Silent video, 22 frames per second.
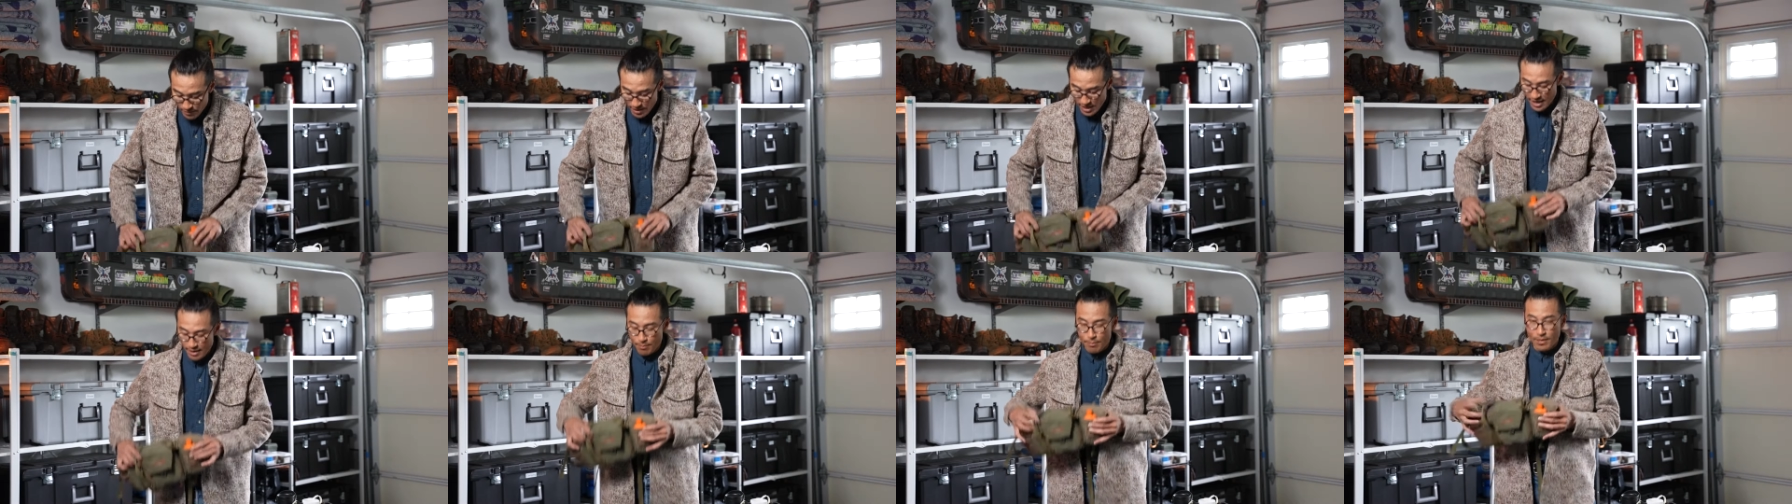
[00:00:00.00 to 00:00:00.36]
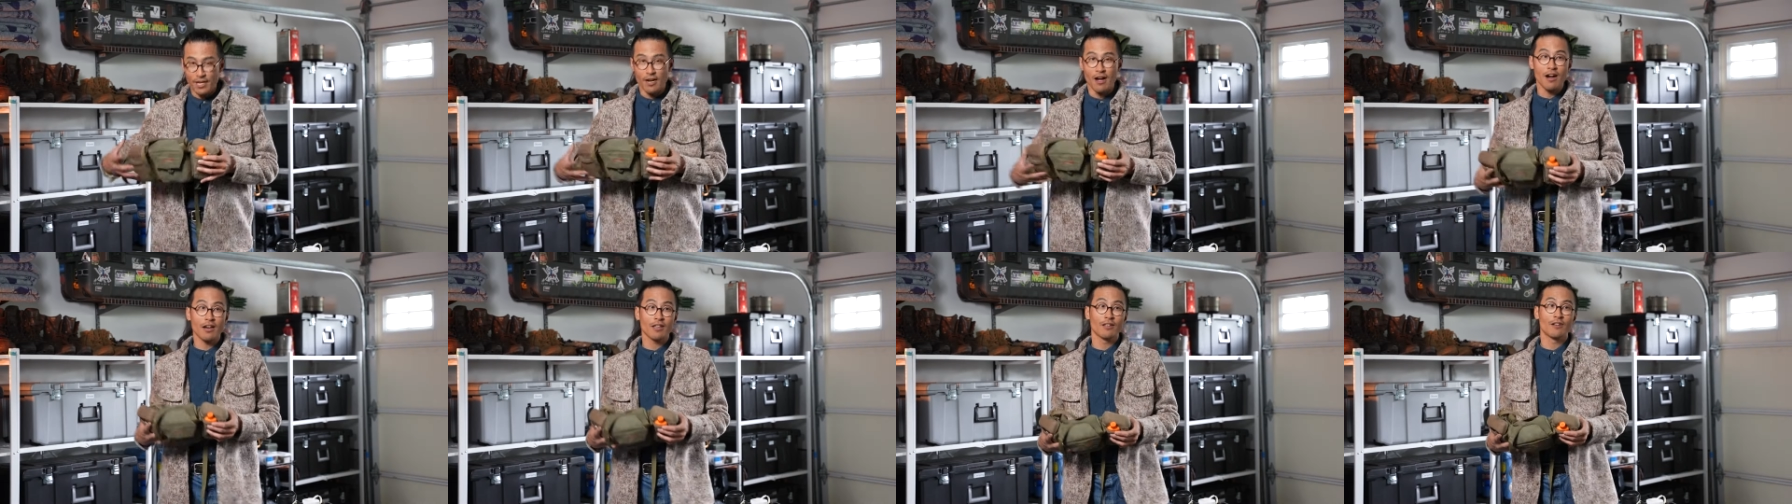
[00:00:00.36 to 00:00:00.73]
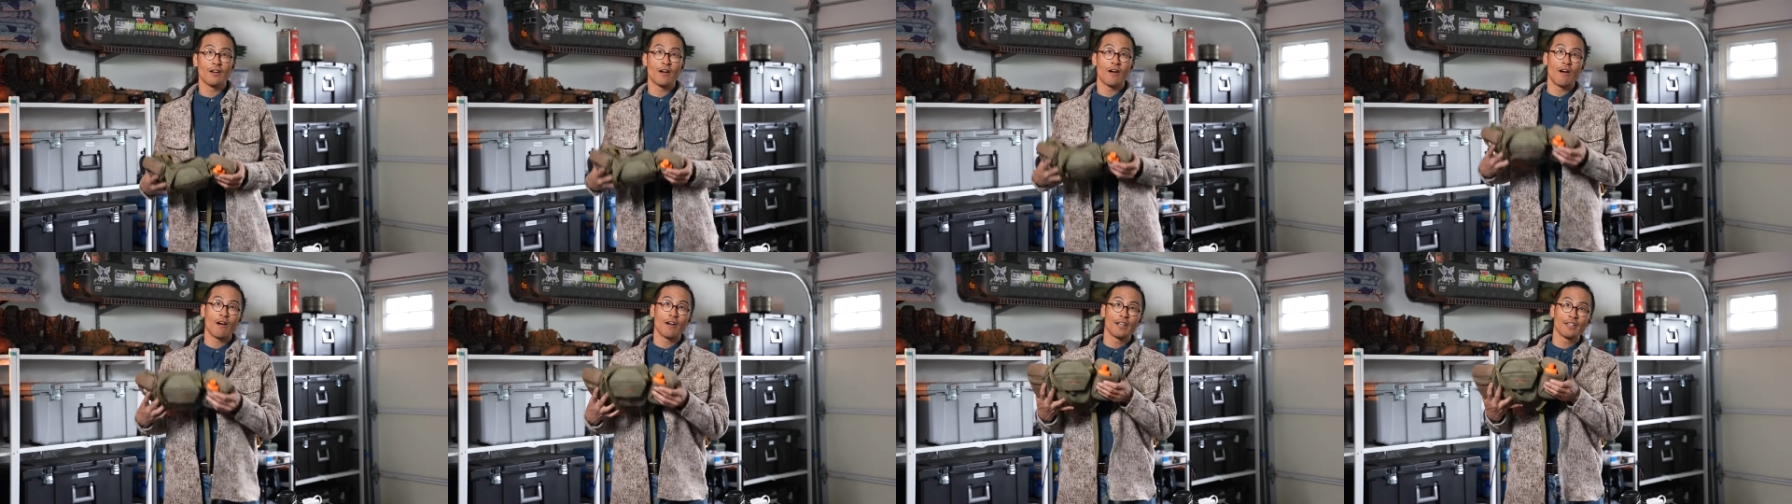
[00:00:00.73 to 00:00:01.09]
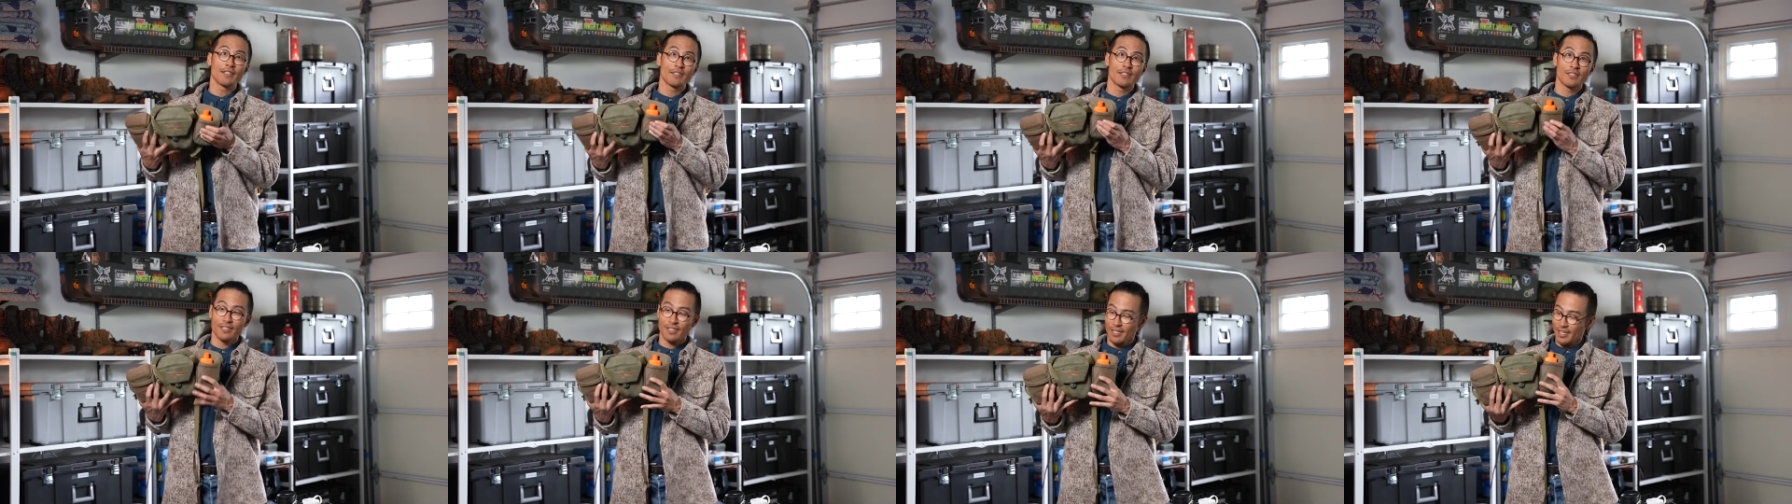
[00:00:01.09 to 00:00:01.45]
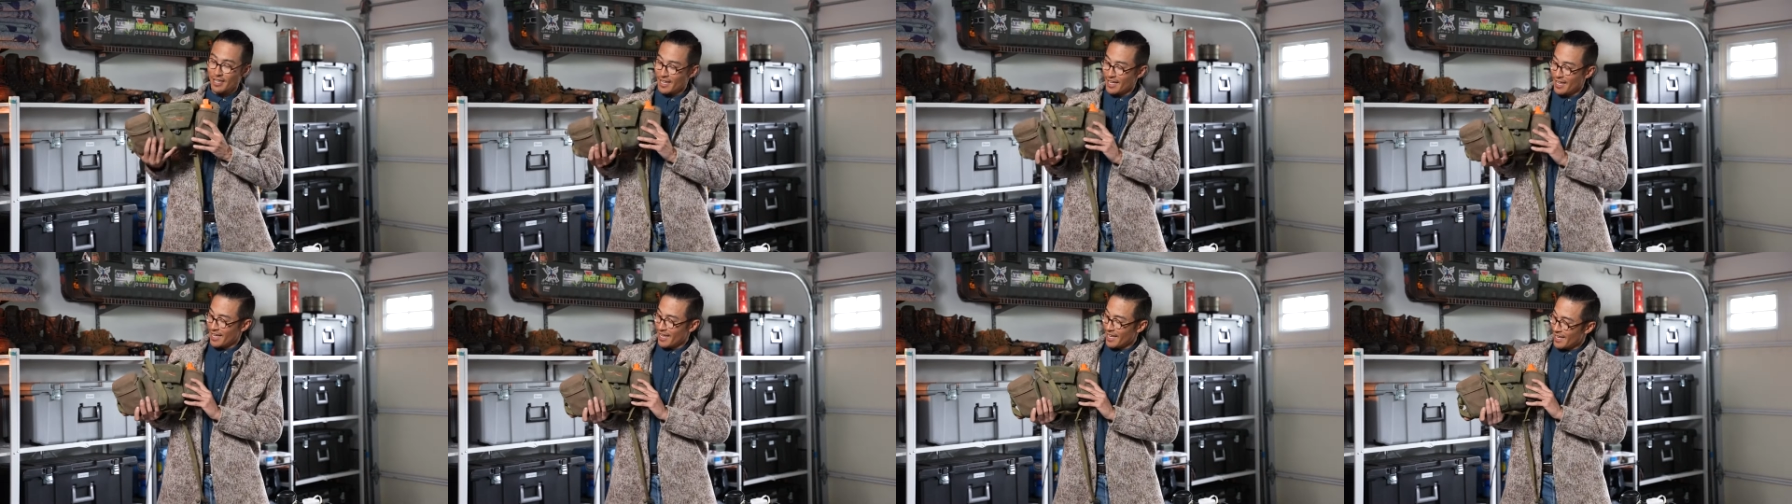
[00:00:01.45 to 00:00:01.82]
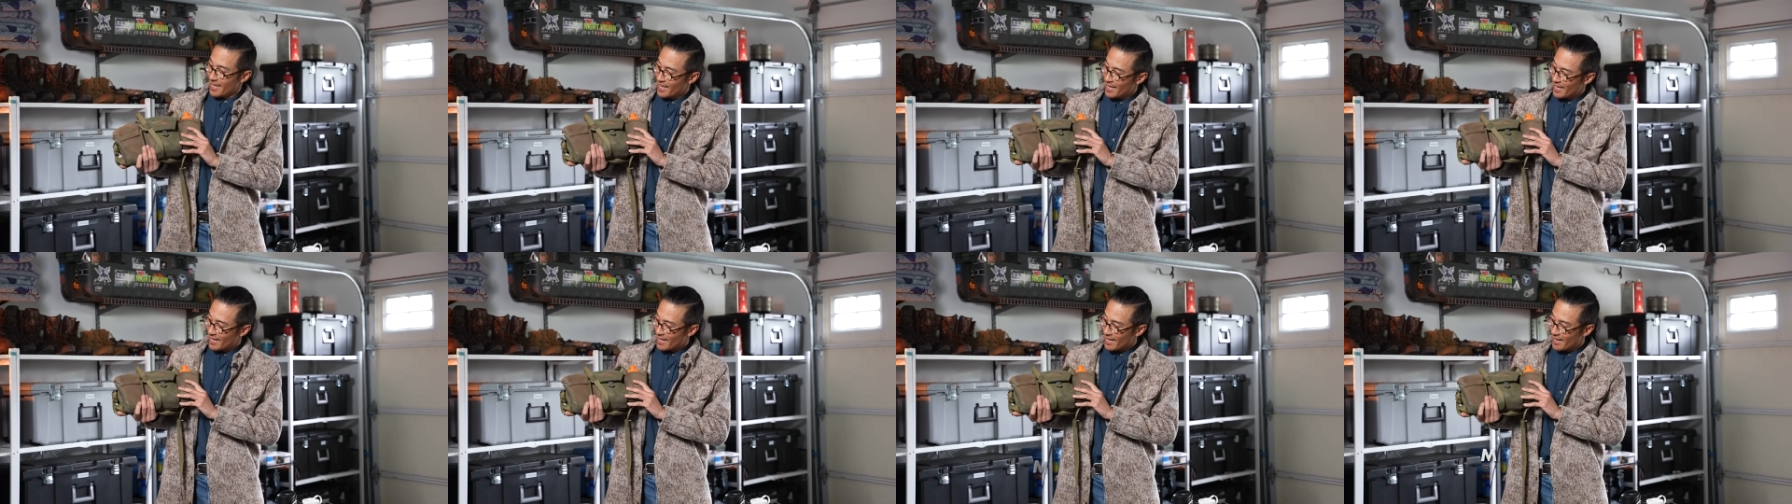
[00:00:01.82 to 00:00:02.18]
my binocular harness.
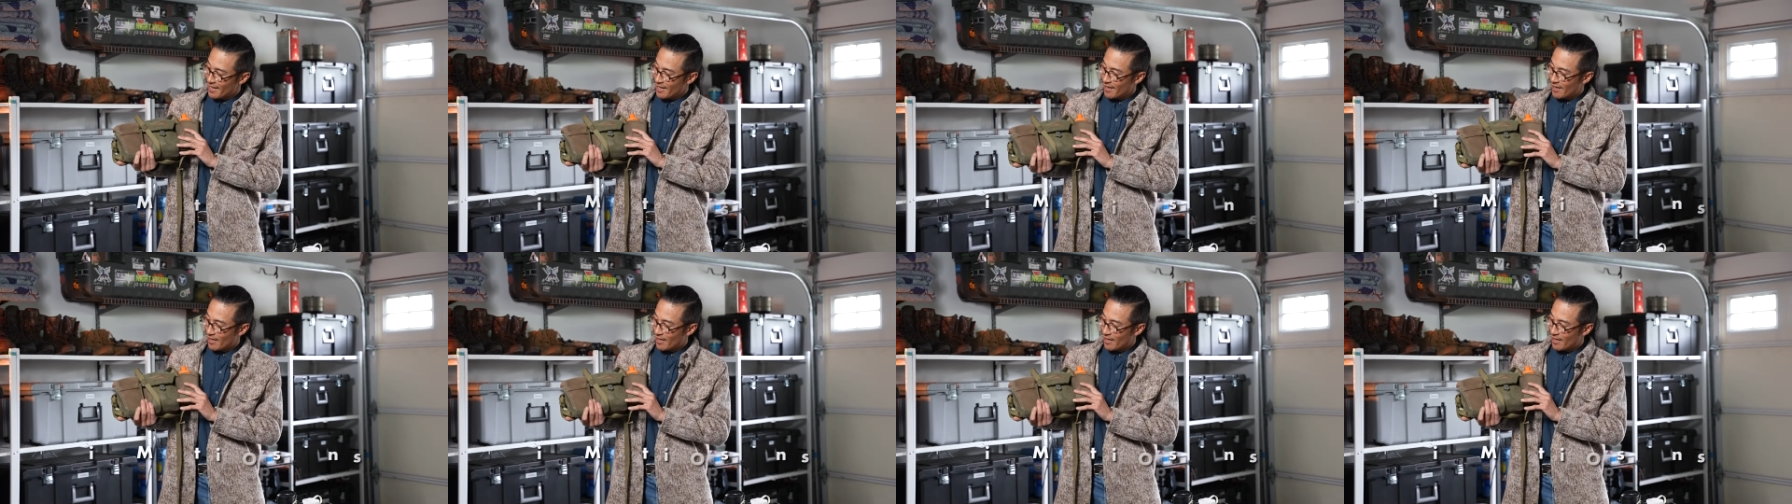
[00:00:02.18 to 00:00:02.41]
It